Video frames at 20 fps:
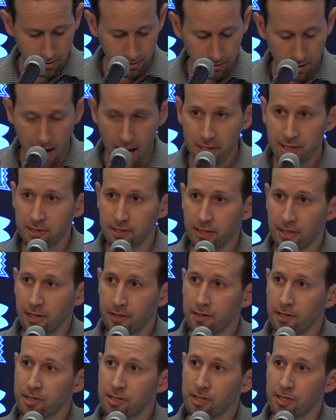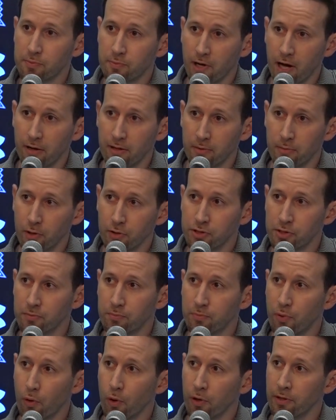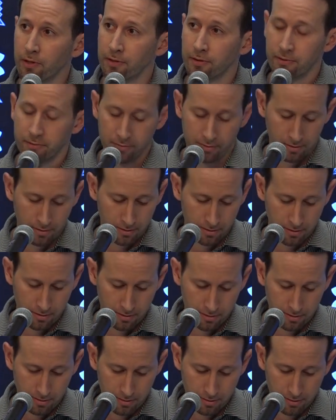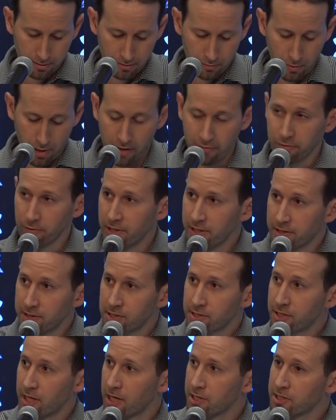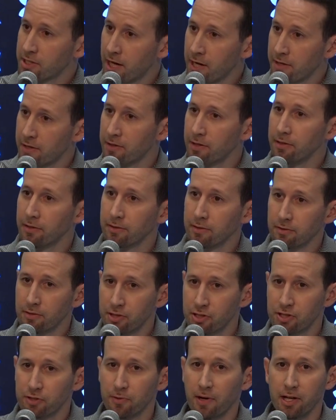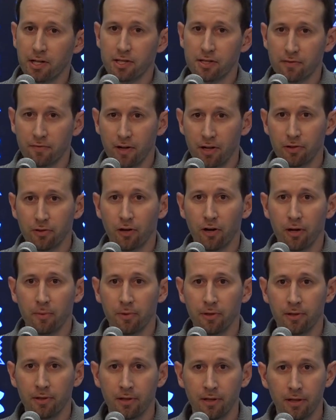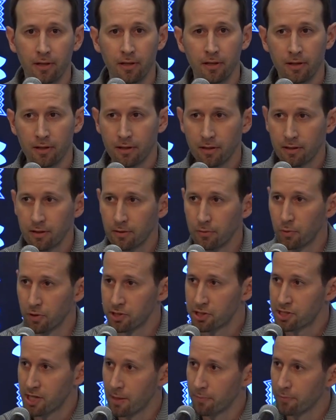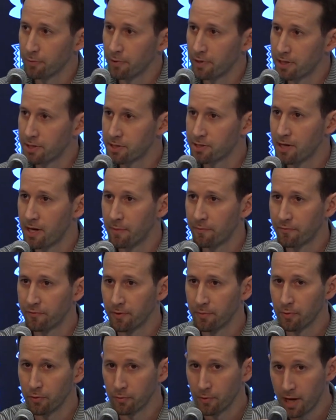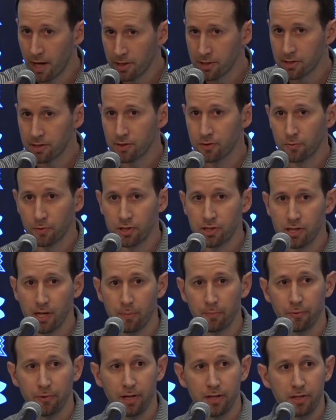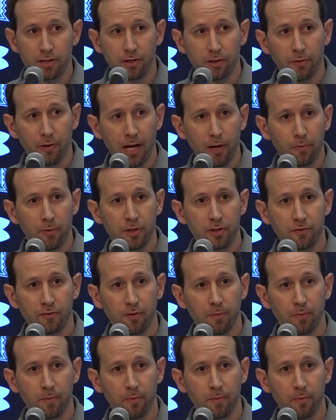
Lastly, and this is probably the most important, well, I've already discussed kind of the, the strengths of Under Armour. What separates them from the rest is what separates the great ones